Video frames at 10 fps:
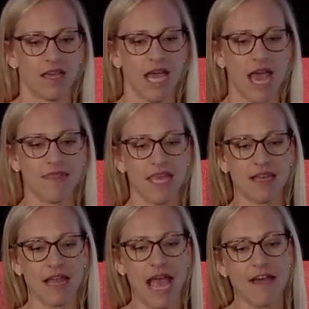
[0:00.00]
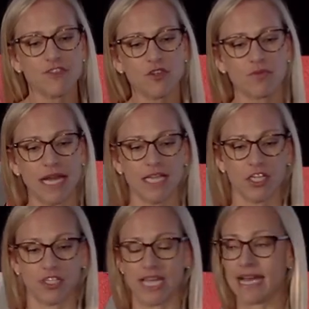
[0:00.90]
And then after running your
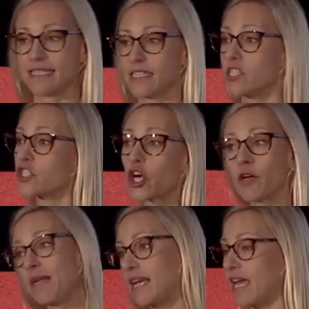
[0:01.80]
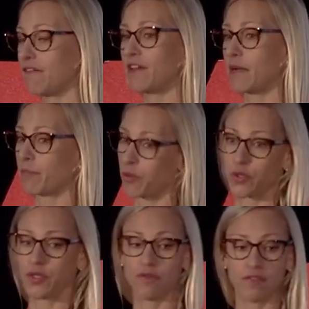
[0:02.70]
test and determining if it
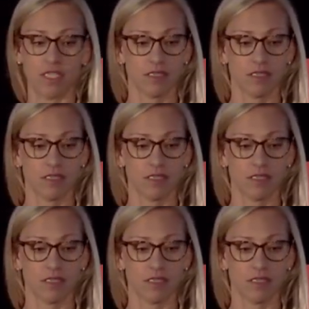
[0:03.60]
improved